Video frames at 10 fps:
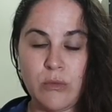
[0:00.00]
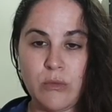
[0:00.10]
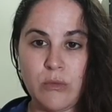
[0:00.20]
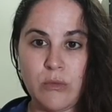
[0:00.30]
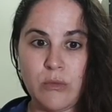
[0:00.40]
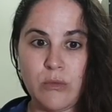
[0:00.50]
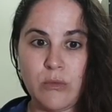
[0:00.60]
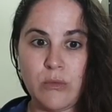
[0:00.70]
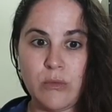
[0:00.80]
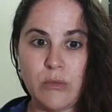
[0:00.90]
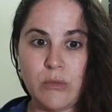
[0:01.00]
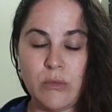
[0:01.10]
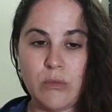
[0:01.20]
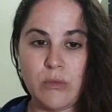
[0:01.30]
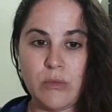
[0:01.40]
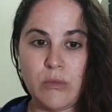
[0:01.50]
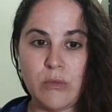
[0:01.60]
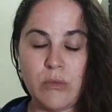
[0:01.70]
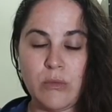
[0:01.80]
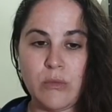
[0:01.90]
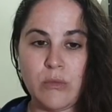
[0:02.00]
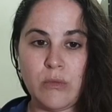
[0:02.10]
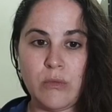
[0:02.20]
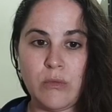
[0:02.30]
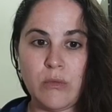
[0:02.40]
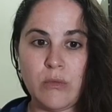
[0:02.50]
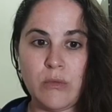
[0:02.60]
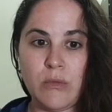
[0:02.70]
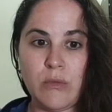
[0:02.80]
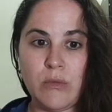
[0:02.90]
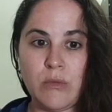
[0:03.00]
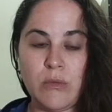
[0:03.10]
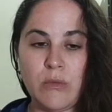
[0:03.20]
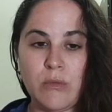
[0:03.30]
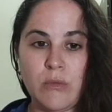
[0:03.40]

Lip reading: No words are spoken by the person on screen.